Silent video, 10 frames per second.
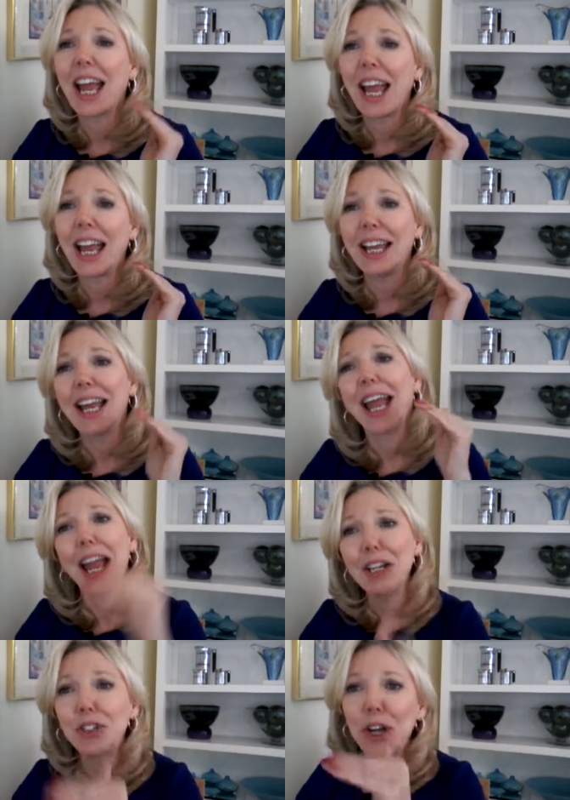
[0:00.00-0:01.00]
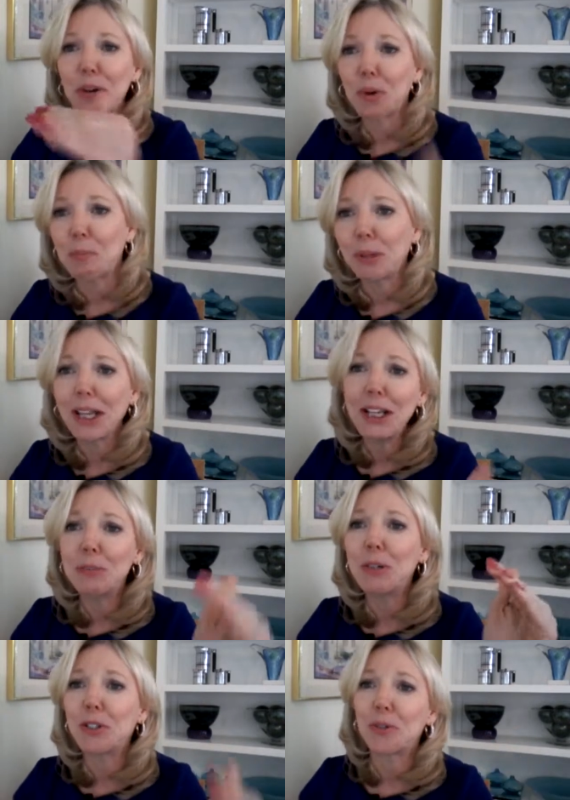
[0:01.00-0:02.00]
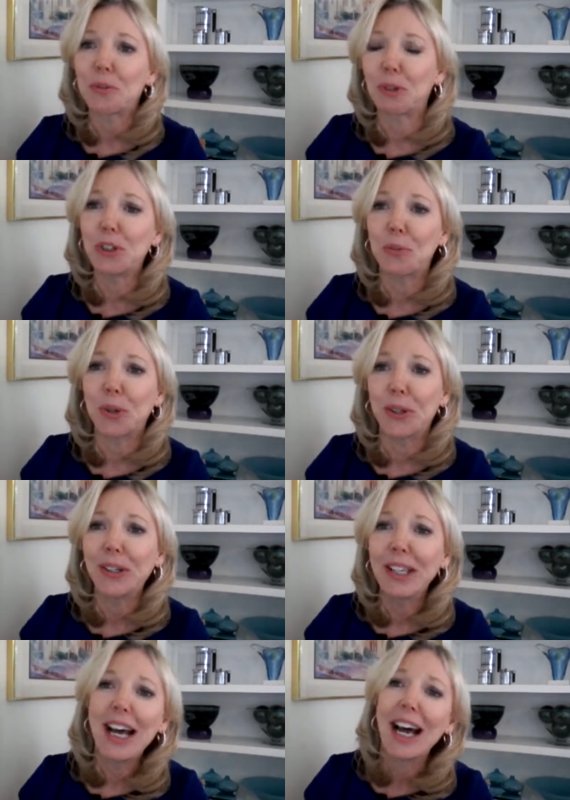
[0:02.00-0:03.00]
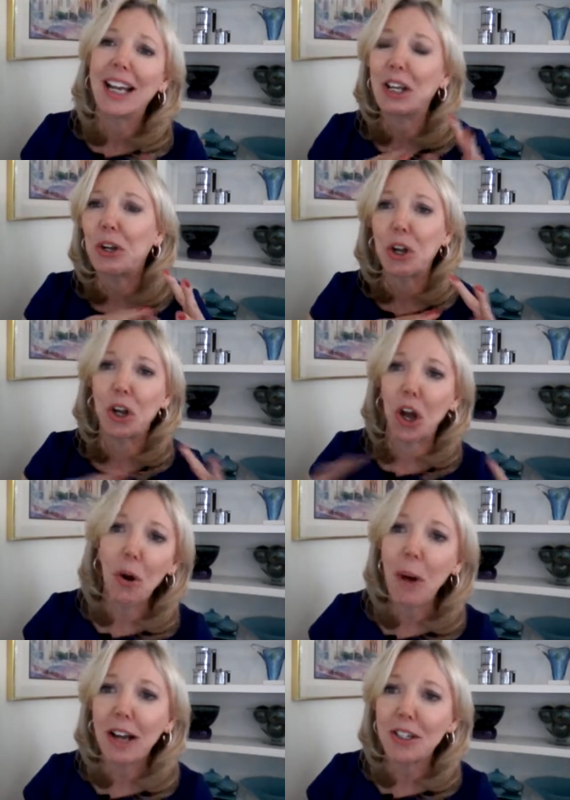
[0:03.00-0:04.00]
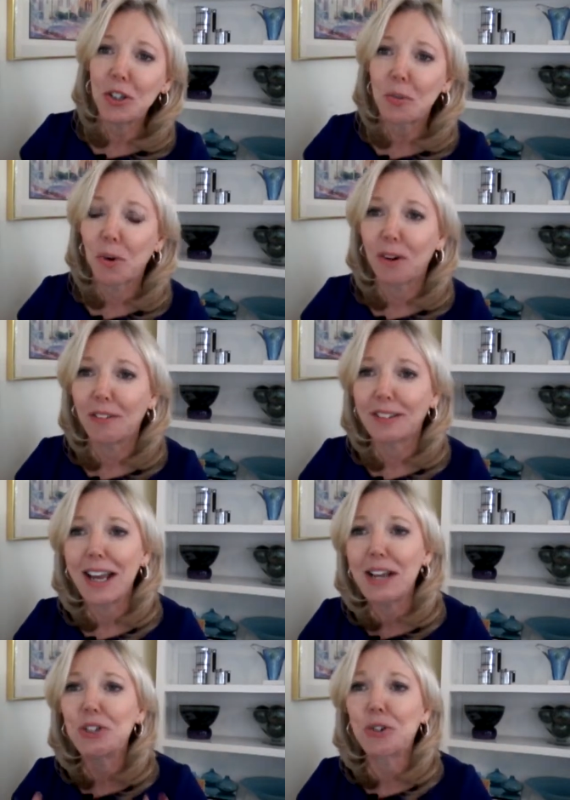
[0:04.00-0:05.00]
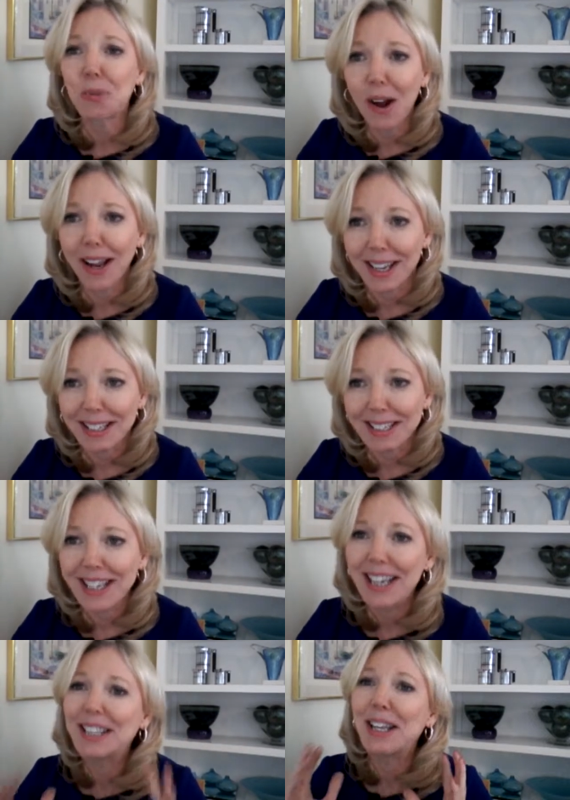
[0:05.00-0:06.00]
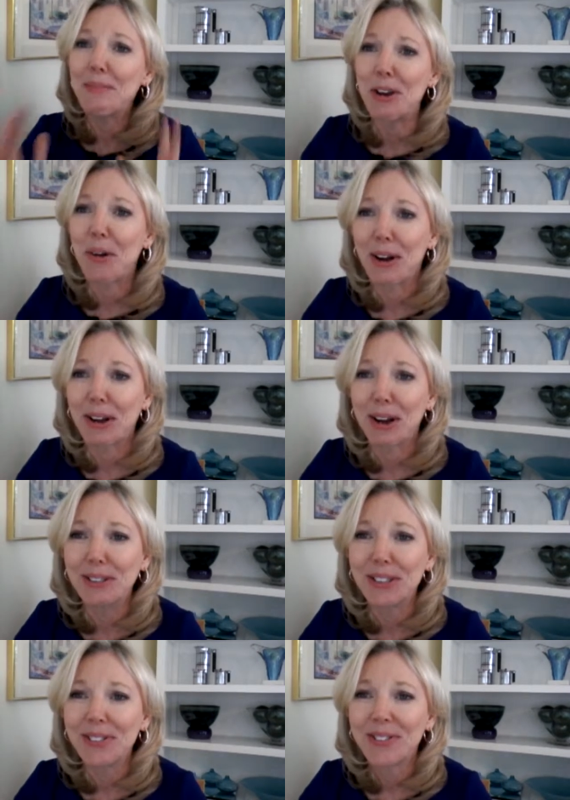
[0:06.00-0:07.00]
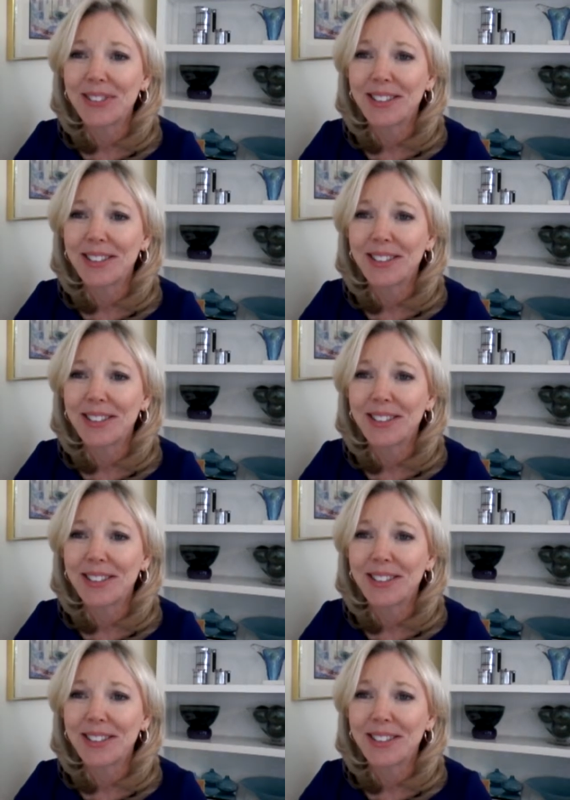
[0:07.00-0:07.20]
a handshake replacement ritual. I'd like you to go out into the world and try it and let me know how it goes.